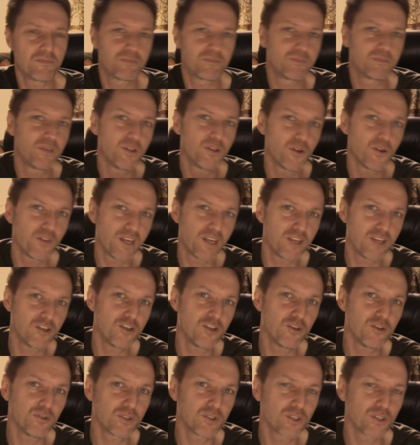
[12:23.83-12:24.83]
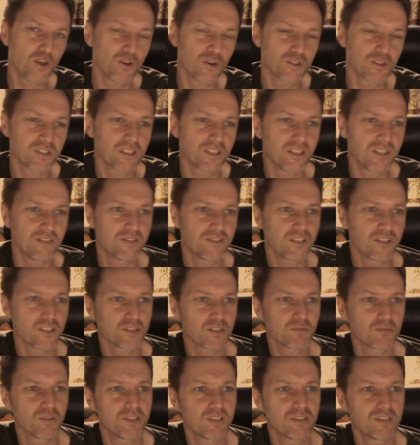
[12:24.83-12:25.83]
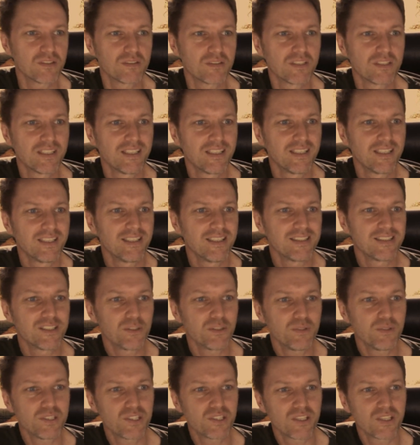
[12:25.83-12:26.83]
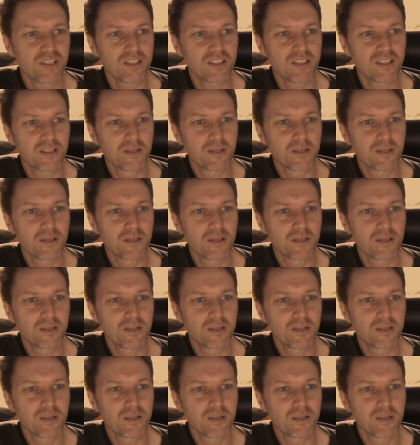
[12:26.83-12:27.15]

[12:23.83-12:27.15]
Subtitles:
you know, their new songs that they've just written to each other,